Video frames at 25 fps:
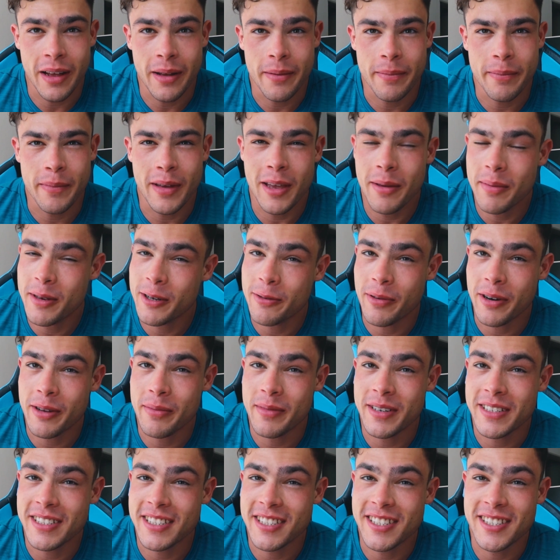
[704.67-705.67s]
maybe 20
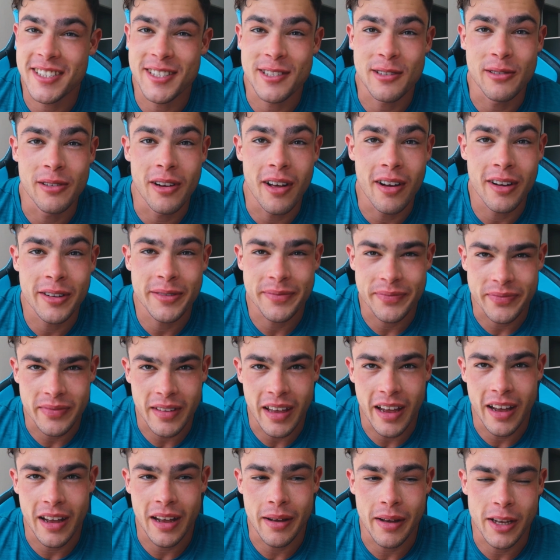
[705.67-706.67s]
minutes is just too long.
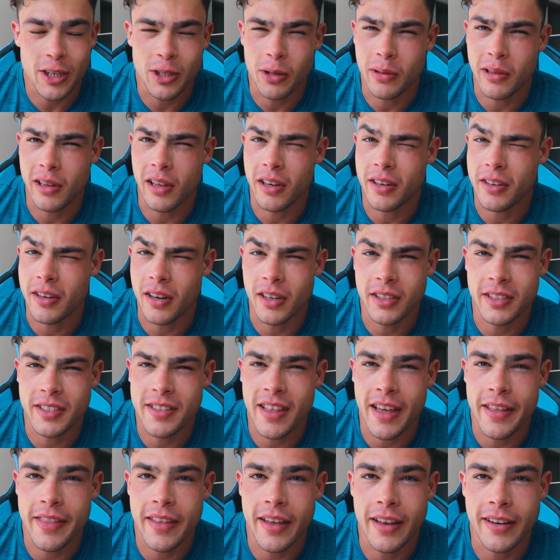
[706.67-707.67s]
I totally
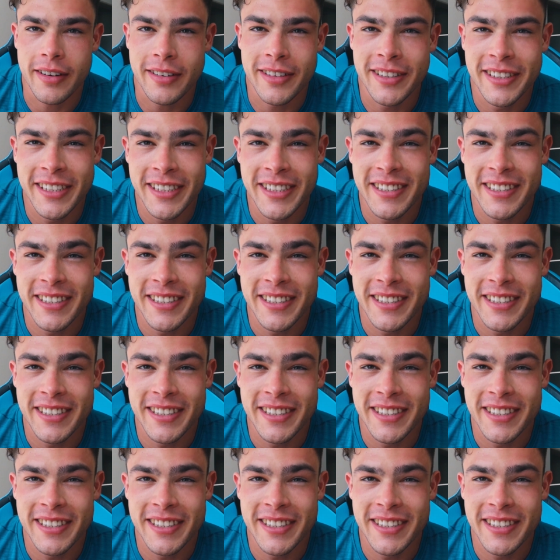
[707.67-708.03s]
understand that.